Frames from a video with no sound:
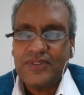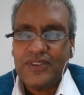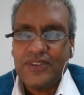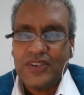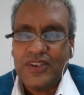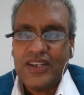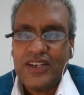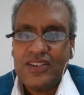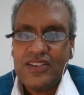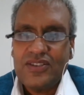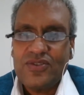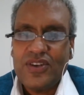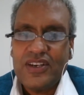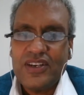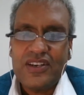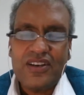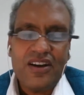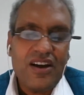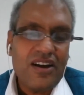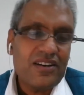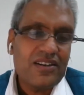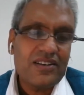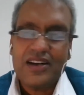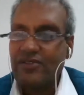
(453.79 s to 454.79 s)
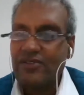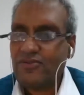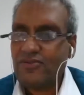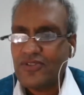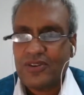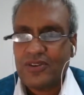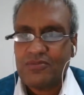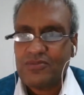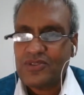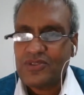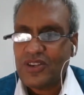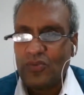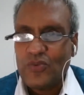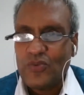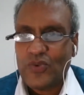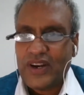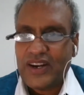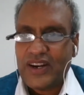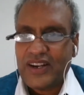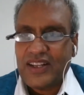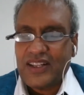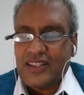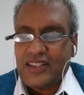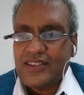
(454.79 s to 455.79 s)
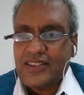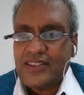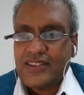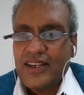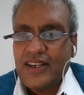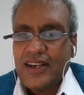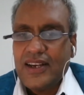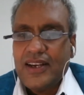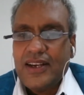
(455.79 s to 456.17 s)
Okay, so it can't come from somewhere else.